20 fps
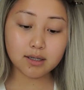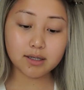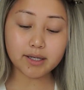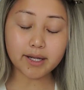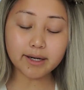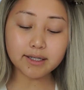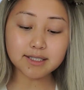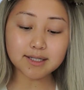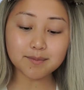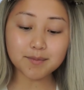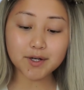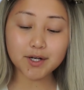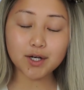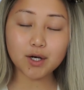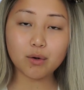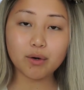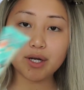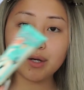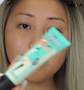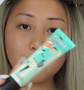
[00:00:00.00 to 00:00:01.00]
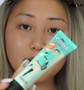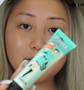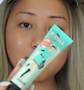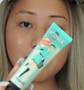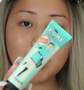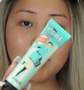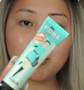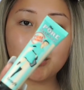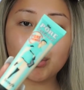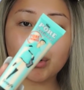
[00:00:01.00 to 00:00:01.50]
Next, I'm going to go in with
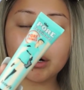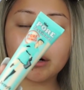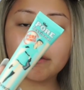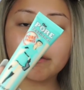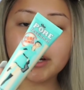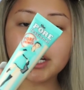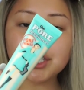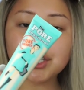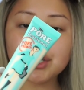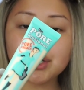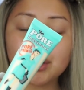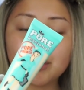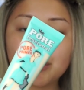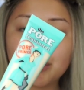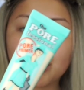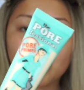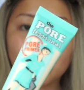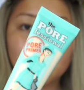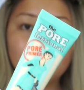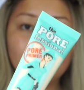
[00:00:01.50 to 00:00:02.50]
my Porefessional Pore